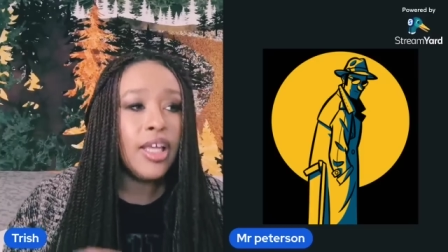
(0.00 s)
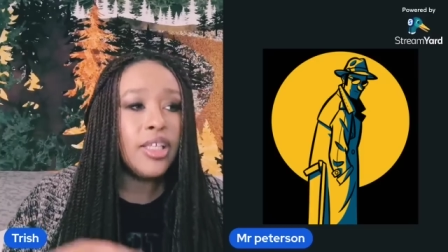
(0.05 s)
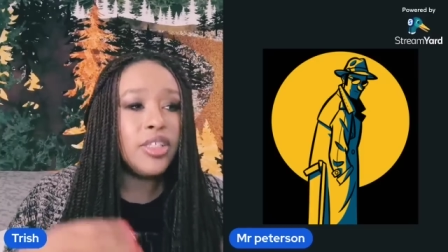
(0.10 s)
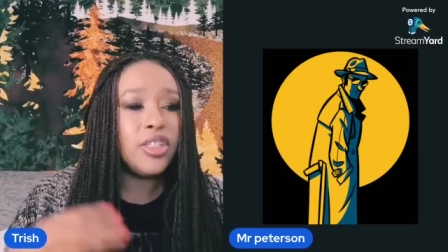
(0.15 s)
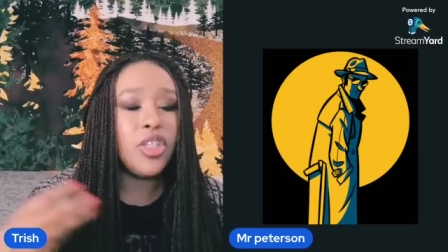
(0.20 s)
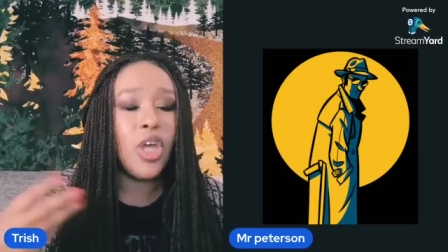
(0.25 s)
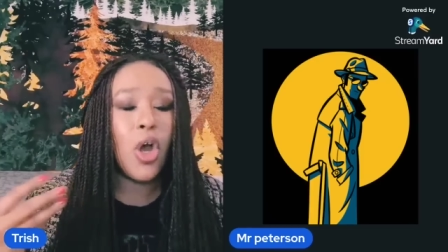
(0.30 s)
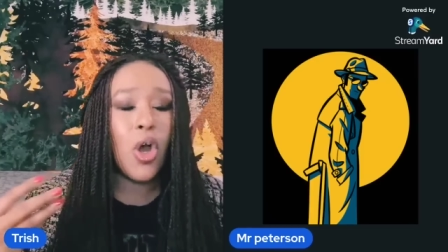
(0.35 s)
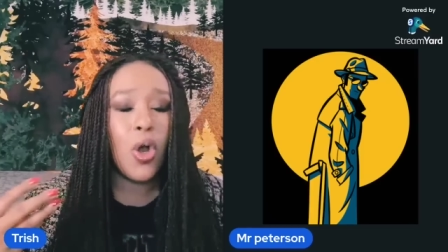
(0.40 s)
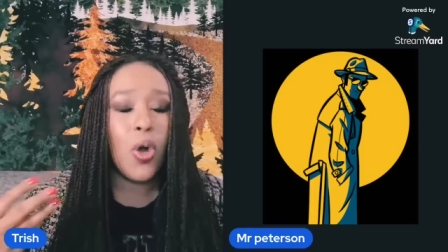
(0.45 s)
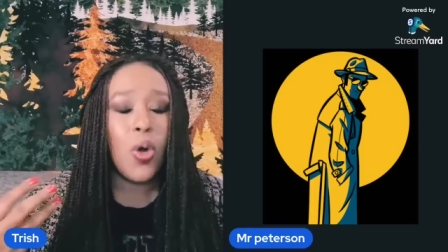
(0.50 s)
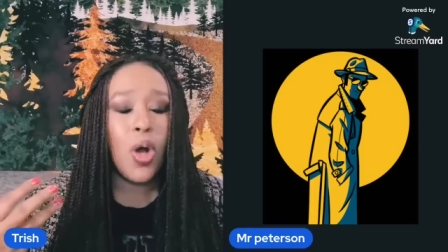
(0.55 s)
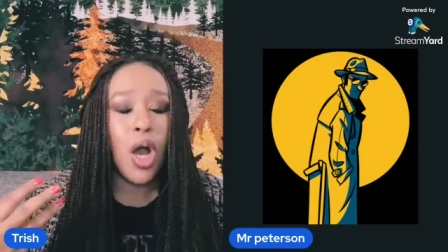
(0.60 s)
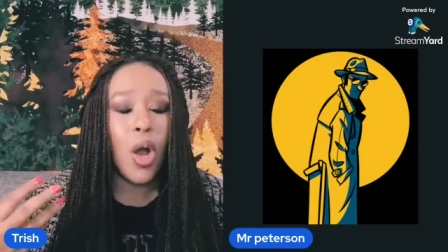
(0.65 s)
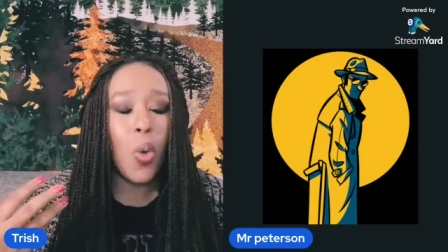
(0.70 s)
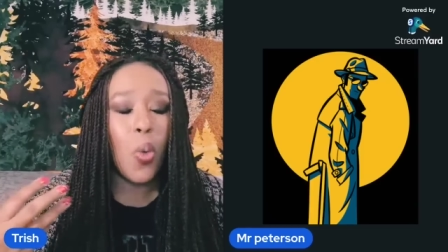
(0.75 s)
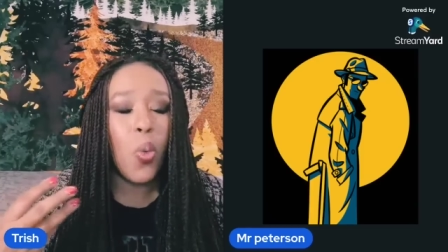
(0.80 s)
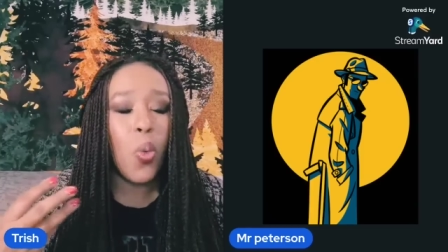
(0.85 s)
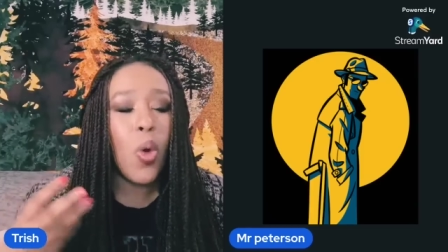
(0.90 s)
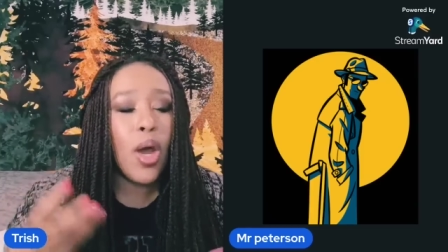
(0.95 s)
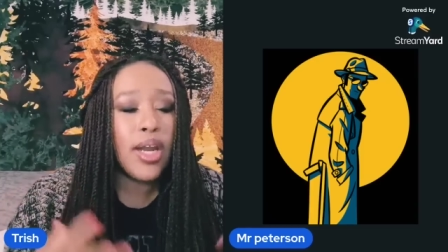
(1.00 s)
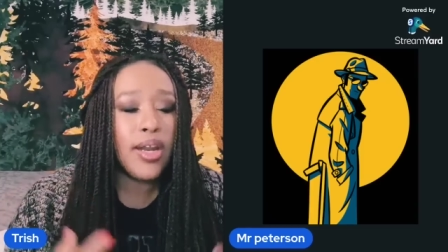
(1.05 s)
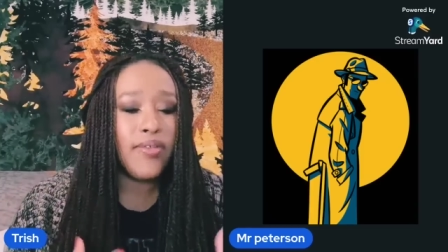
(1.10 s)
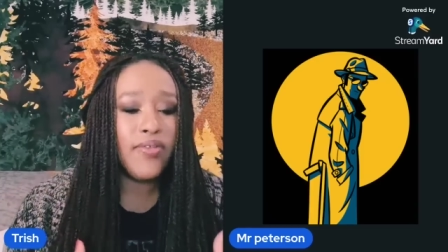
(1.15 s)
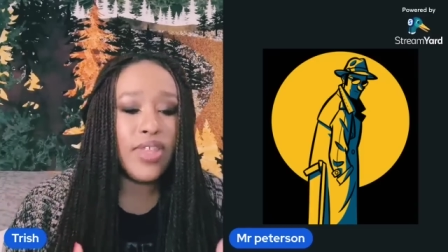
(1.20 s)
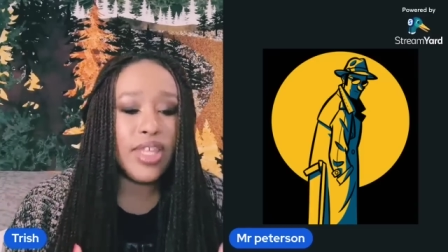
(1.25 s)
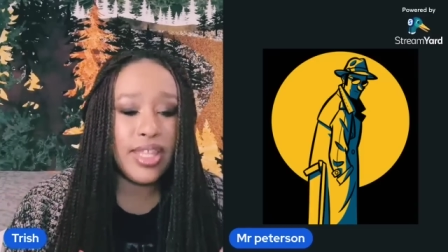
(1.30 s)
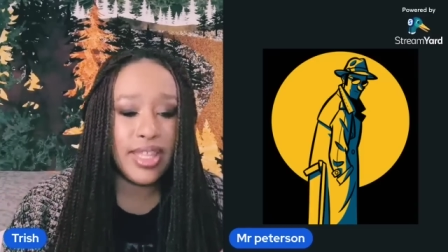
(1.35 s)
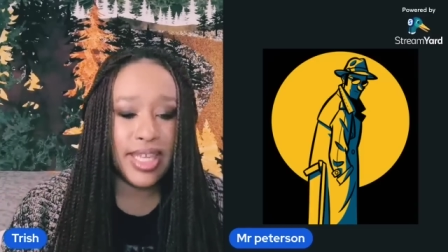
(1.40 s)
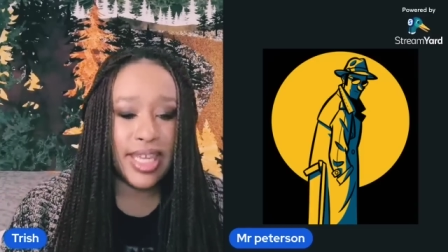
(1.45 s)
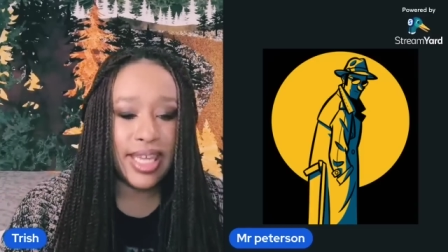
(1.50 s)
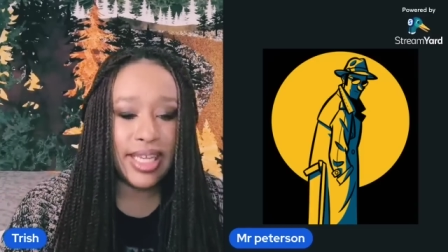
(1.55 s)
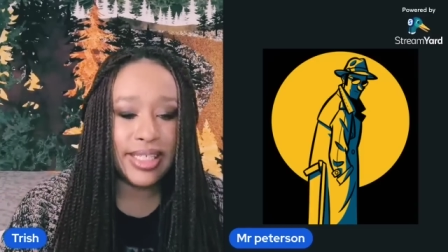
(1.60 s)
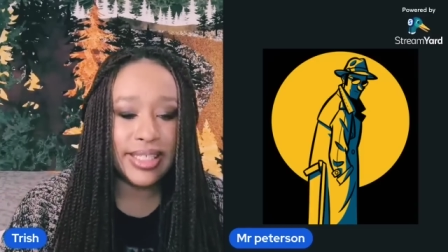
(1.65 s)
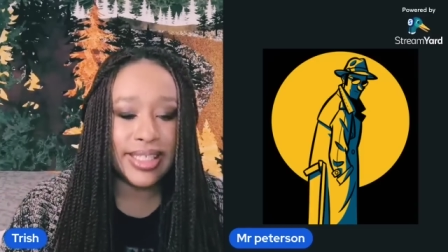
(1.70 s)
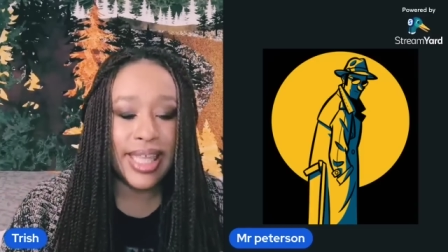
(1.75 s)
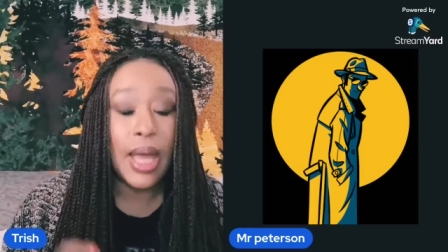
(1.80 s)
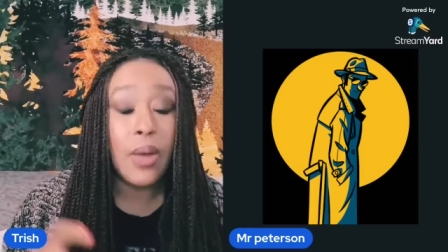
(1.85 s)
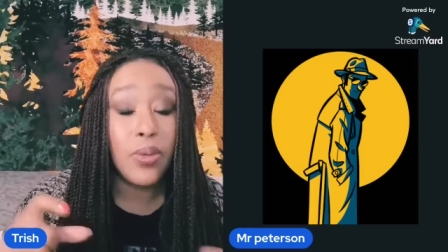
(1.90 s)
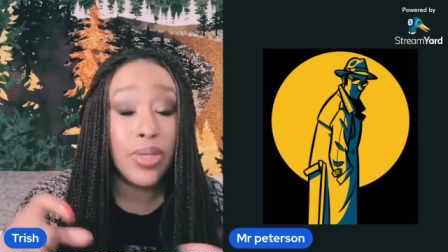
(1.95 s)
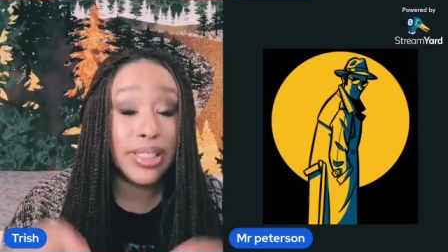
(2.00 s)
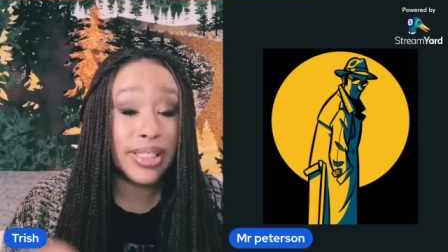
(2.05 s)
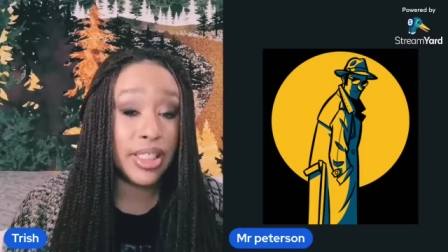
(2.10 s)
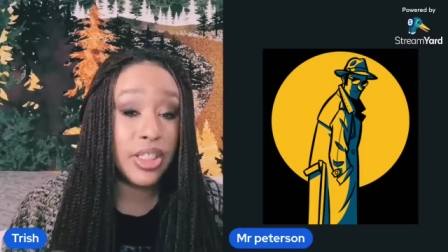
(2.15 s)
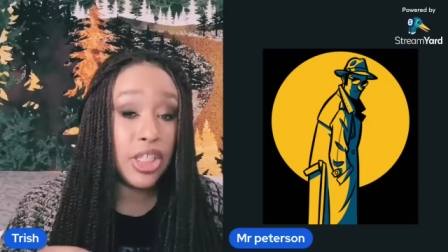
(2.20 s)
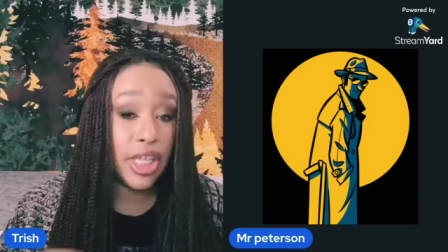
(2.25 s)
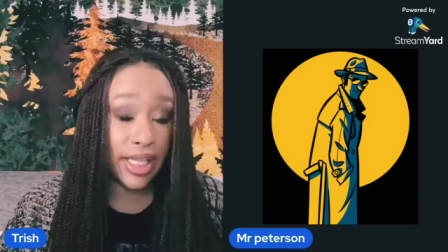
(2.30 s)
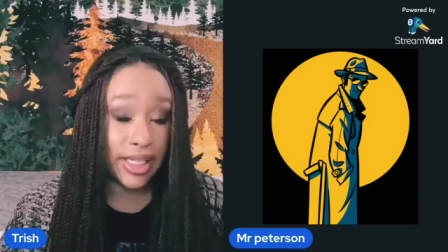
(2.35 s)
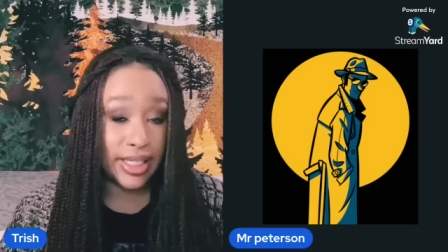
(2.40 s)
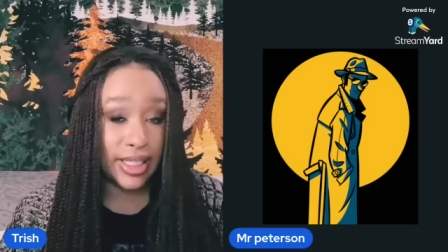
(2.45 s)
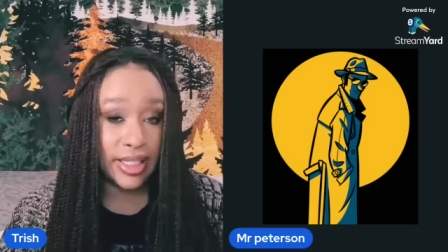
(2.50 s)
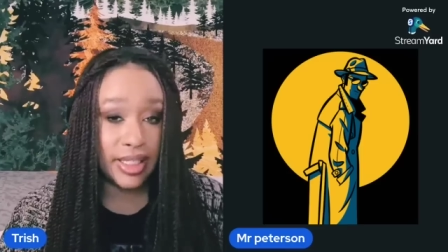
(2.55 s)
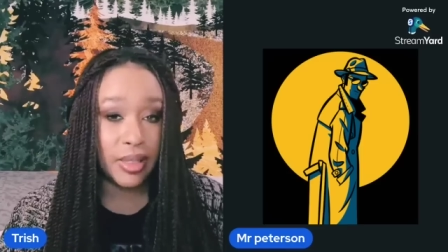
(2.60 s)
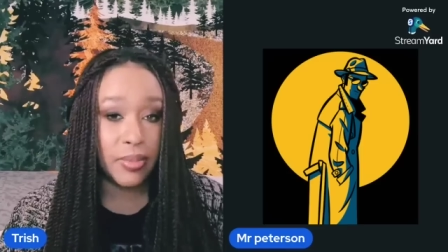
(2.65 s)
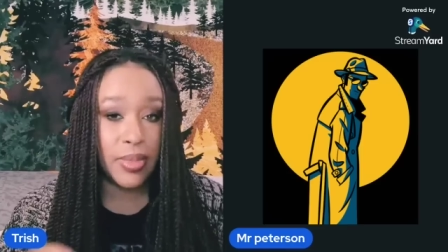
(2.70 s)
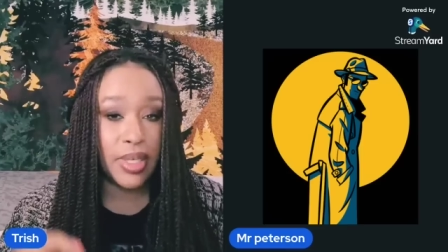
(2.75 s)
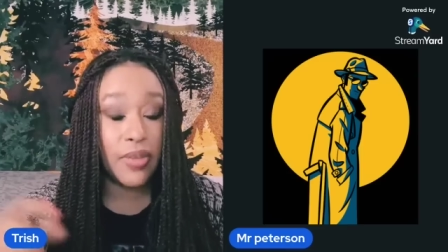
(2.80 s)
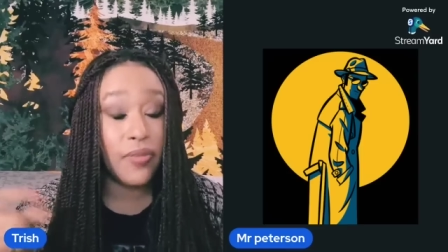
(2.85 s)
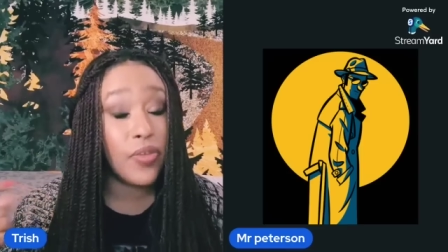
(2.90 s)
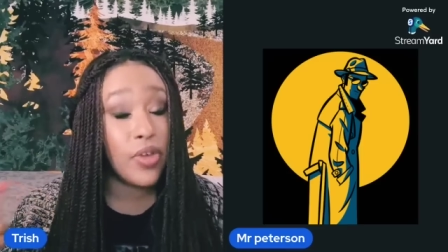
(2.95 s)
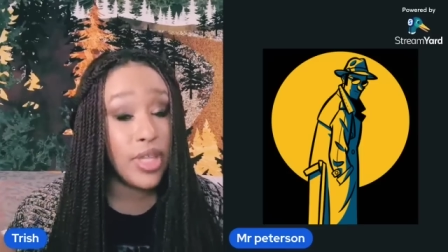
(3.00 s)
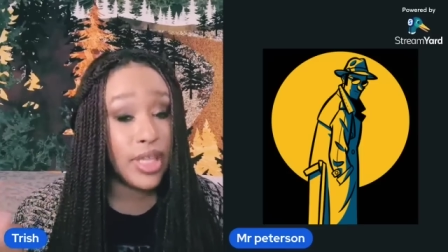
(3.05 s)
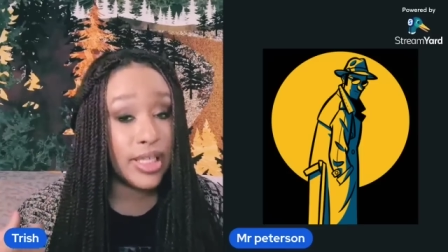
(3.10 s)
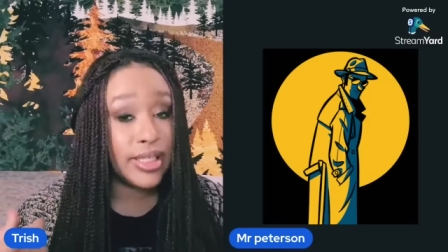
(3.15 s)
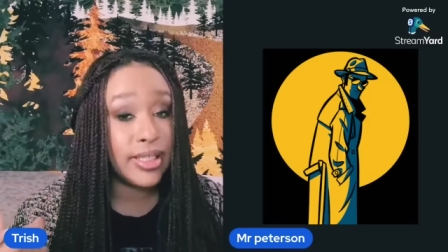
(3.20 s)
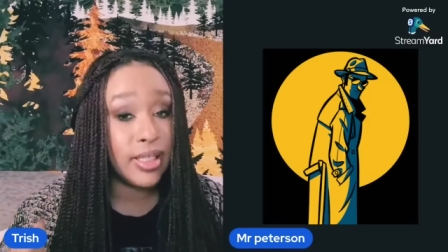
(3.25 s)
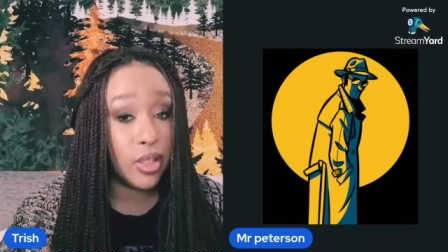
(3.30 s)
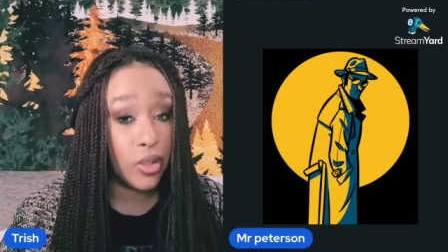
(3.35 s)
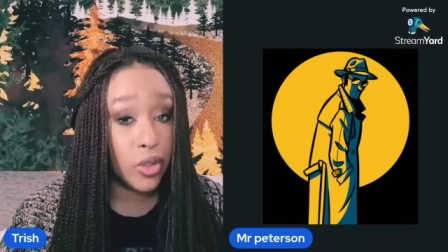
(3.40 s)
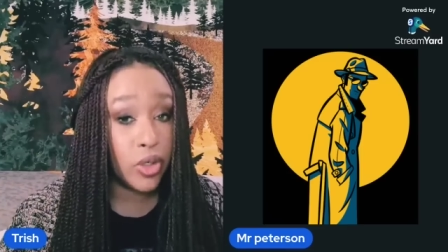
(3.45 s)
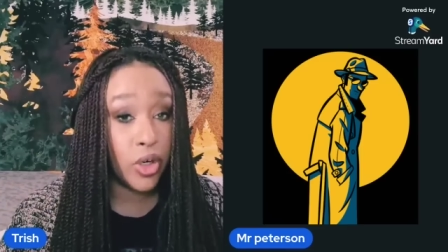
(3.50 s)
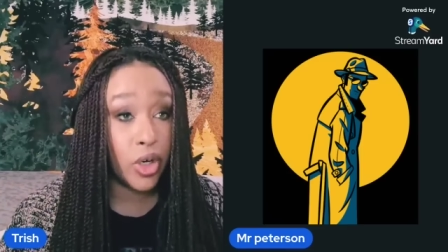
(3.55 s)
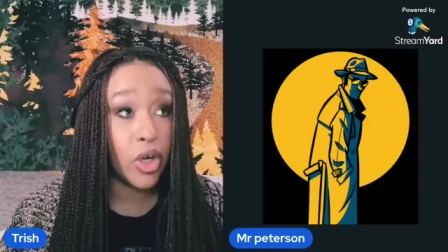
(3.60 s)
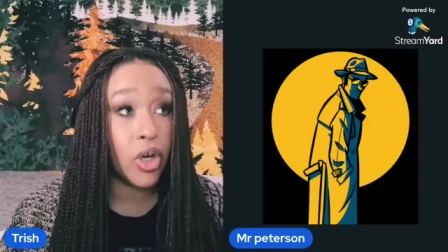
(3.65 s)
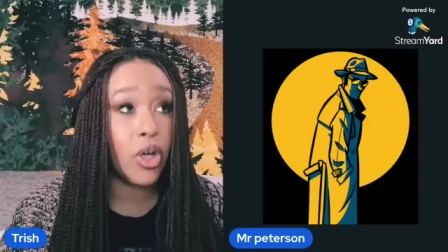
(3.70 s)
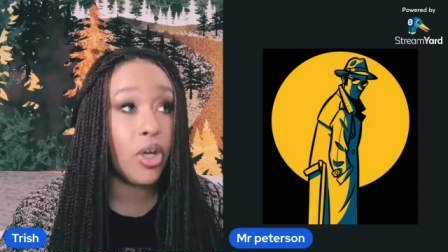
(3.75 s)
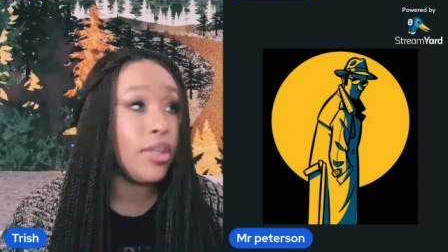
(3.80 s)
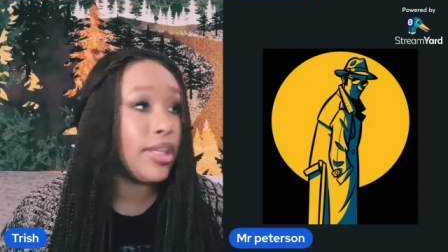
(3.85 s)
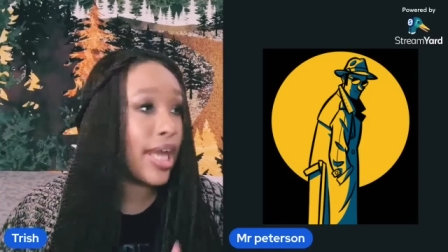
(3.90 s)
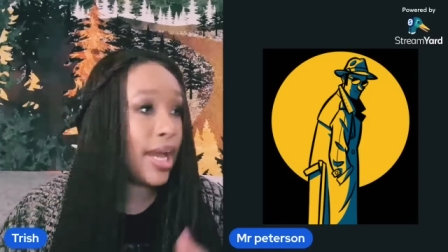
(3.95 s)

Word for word: So, one of the things that was suggested to me for this little girl